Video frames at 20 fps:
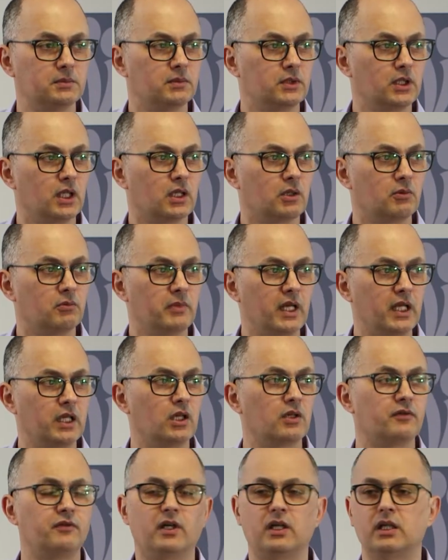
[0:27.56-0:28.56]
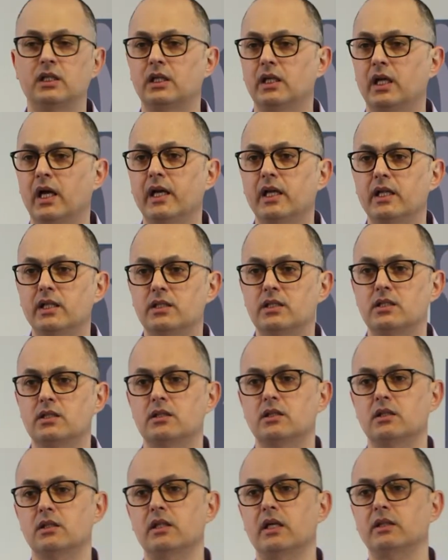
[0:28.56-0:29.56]
Many of our clients
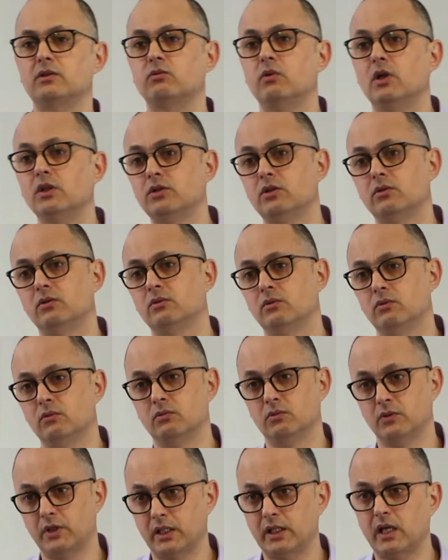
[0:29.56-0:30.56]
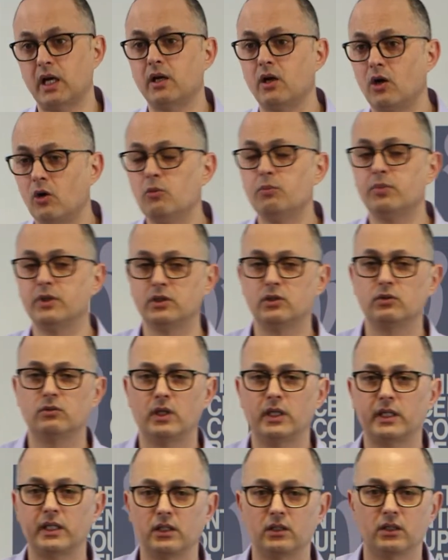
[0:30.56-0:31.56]
that are open to
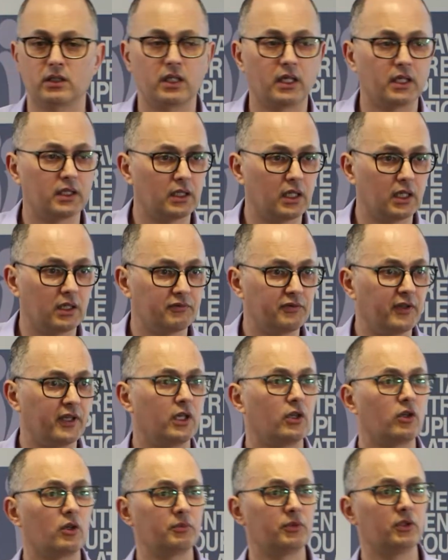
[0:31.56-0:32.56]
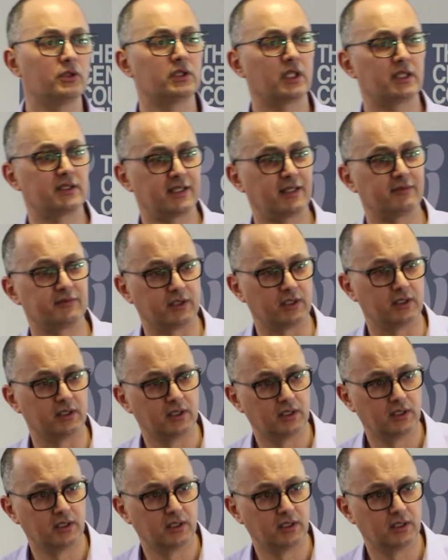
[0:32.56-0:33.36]
working online are very computer savvy.